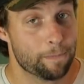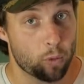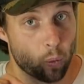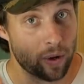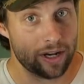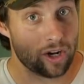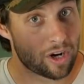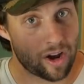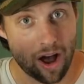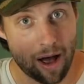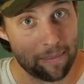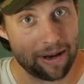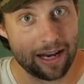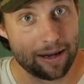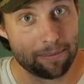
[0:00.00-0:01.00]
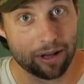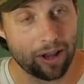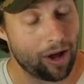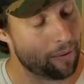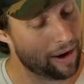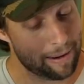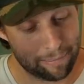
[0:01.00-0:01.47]
when you're commenting
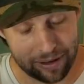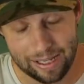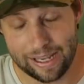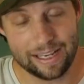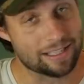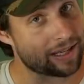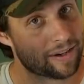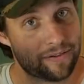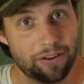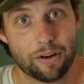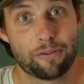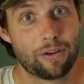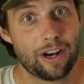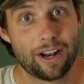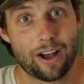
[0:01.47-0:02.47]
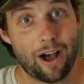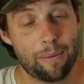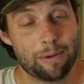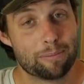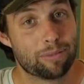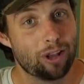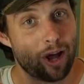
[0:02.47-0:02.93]
below, and please feel free to
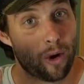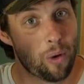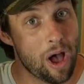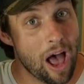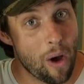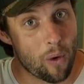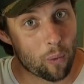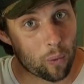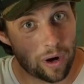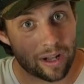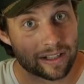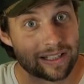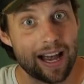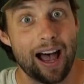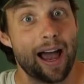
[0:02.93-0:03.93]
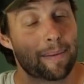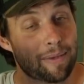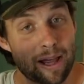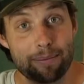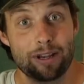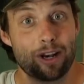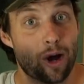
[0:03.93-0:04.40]
comment below real time,
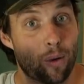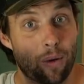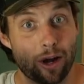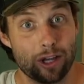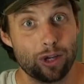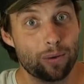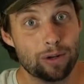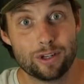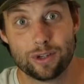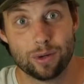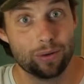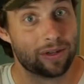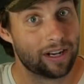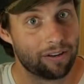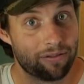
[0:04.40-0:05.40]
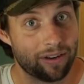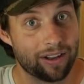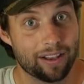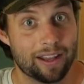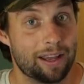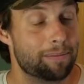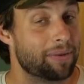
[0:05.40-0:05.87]
let me know what you would do
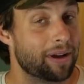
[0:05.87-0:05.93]
differently,